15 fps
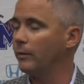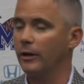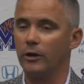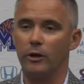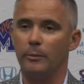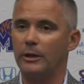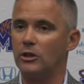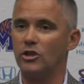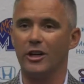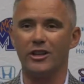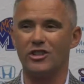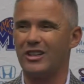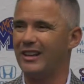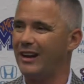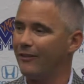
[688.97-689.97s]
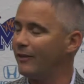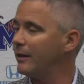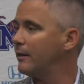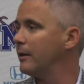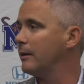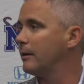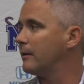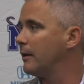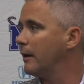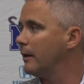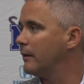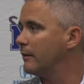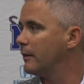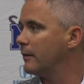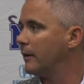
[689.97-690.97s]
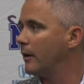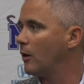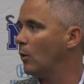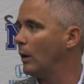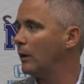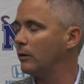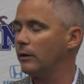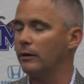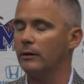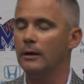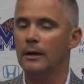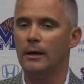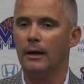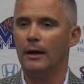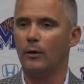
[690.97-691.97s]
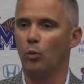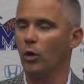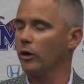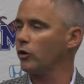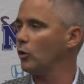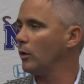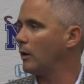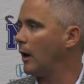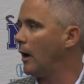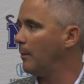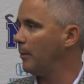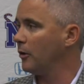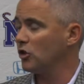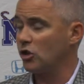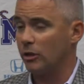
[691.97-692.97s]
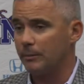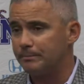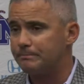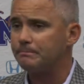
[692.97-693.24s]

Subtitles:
They're going to be judged in everything that they go out and work to accomplish.